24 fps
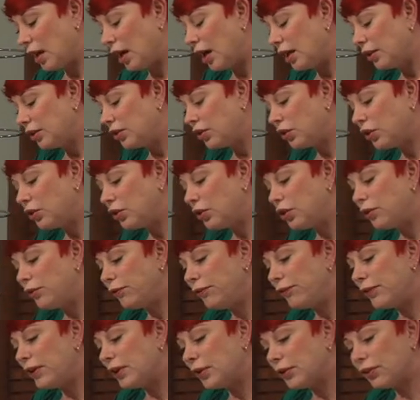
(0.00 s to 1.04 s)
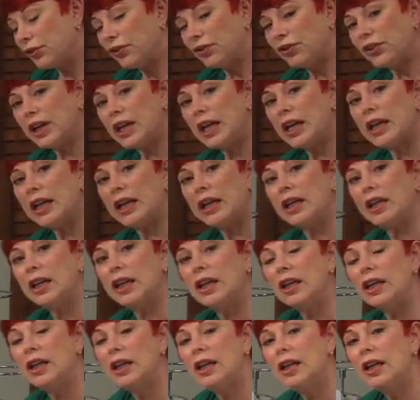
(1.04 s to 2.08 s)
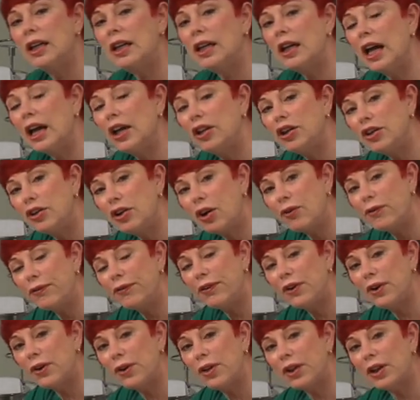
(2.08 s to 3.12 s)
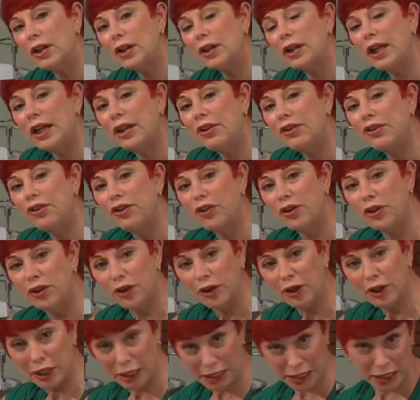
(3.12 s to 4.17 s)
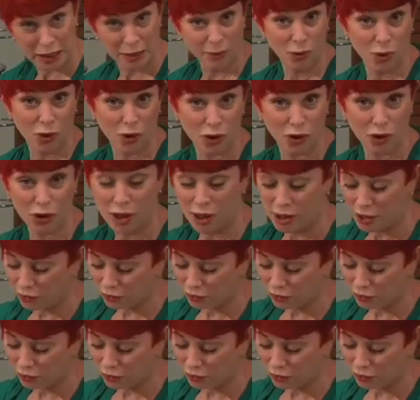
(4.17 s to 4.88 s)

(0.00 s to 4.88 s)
until you feel skin and you don't feel the cleanser anymore.